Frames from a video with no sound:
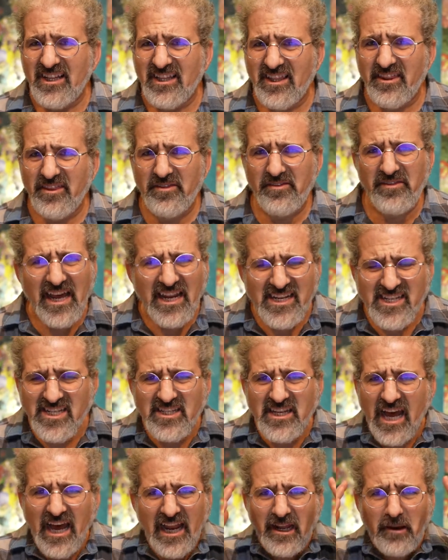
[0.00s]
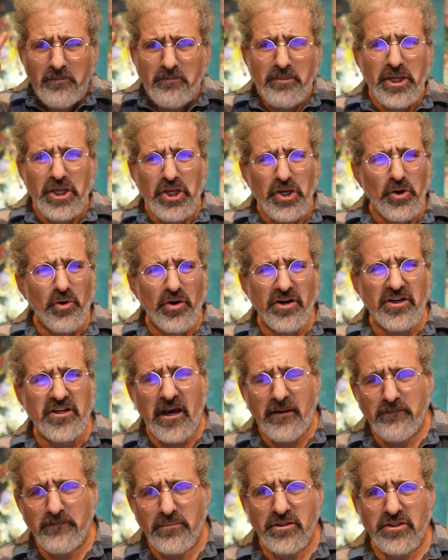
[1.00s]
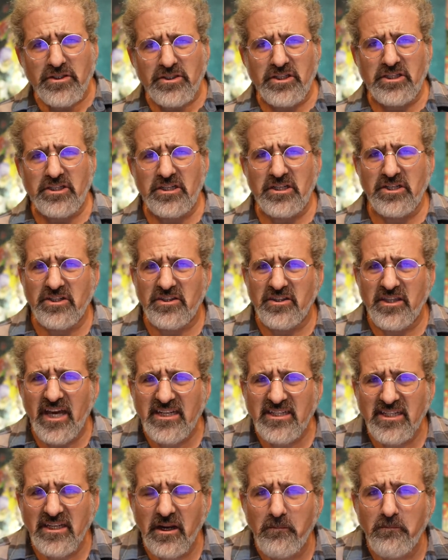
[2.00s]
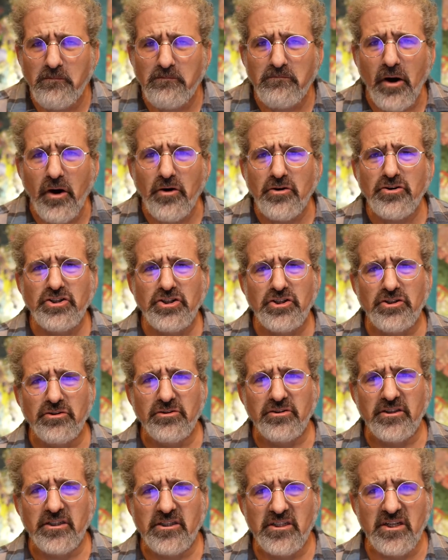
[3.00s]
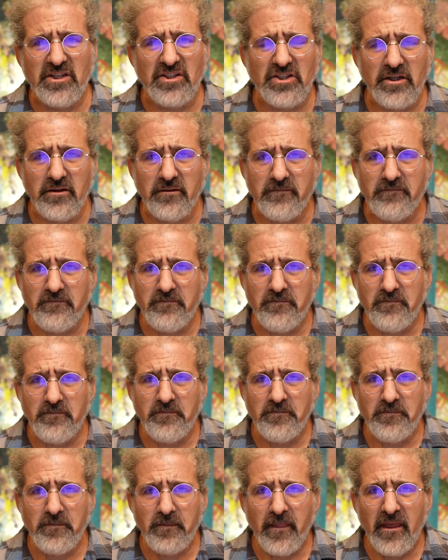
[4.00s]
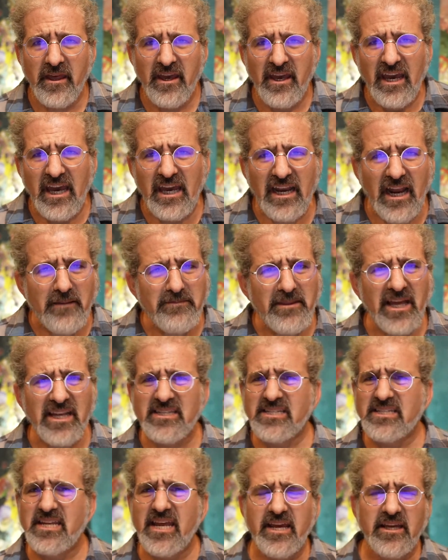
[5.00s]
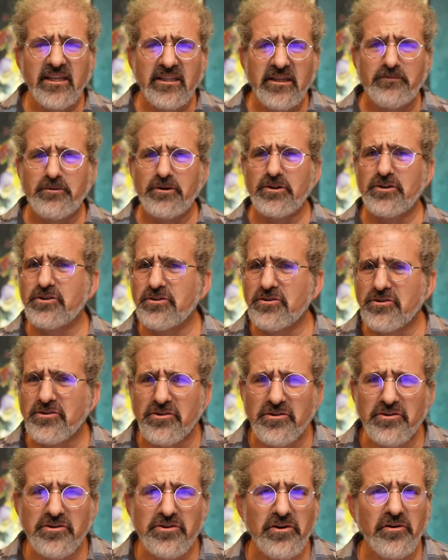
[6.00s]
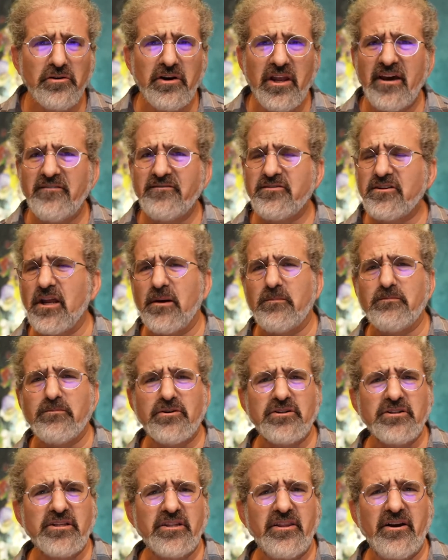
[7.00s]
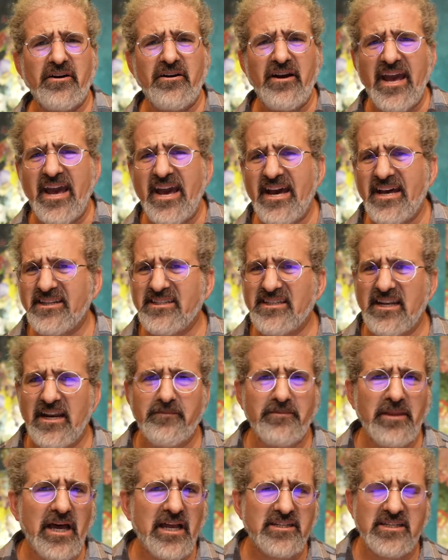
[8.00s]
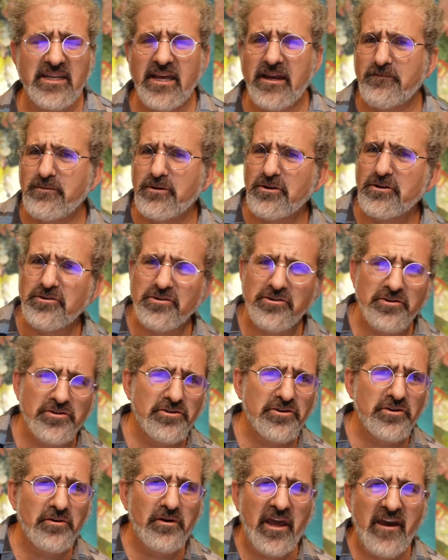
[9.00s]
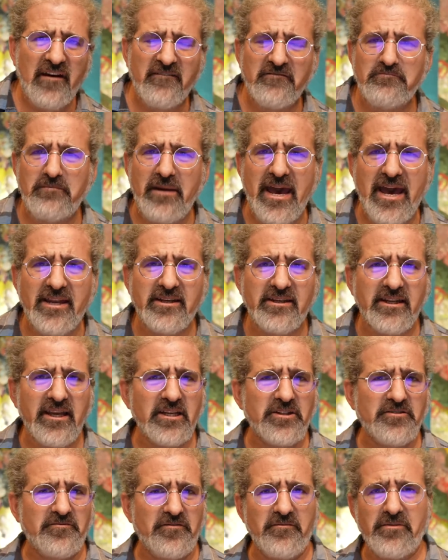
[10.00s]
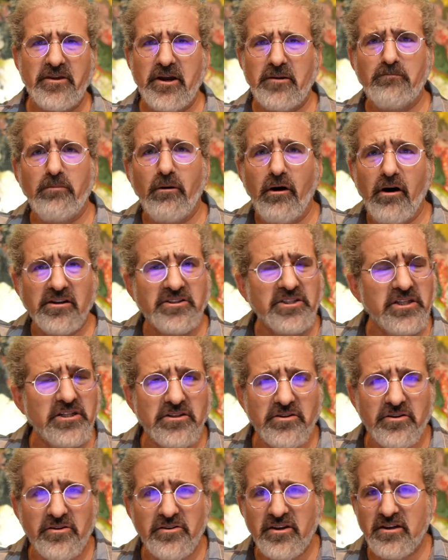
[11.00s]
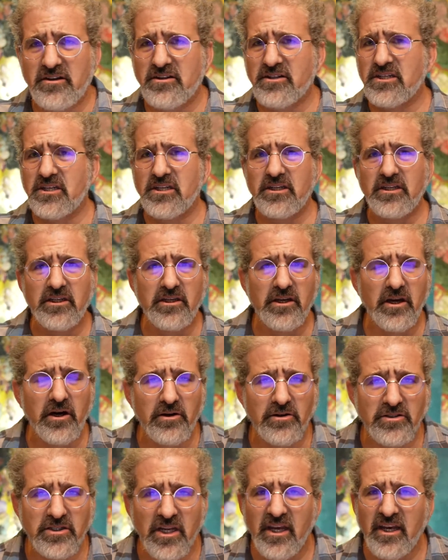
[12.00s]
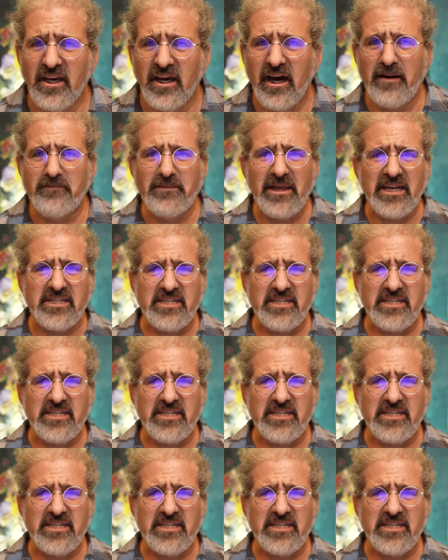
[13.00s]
that's not a pure numbers decision. That's an emotional decision. And I'm not saying that producers don't have numbers in their heads, and I'm not saying producers don't have mandates from their bosses or their CEOs. I'm not